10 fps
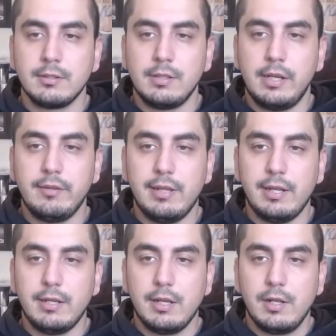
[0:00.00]
He
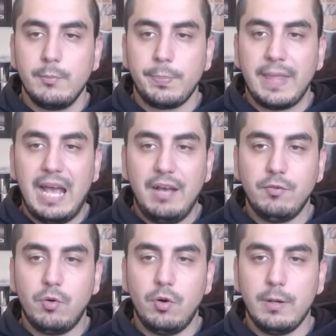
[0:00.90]
said, half
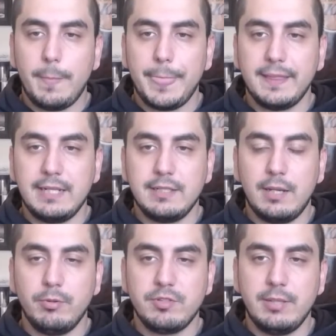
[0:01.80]
court, they
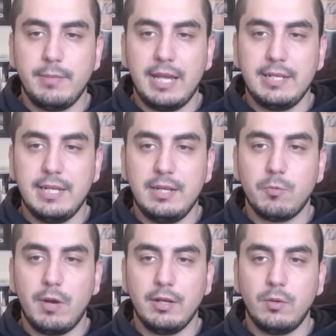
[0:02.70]
double team AD.
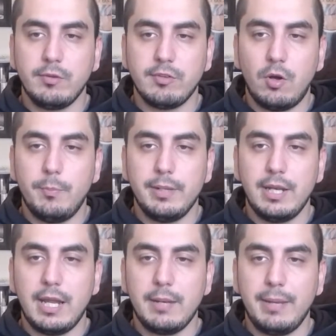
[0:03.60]
Rondo was open
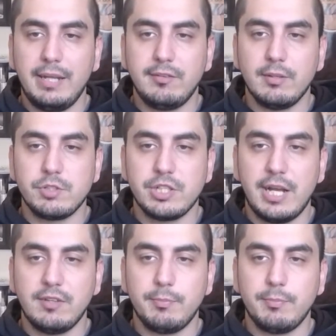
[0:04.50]
and made some shots.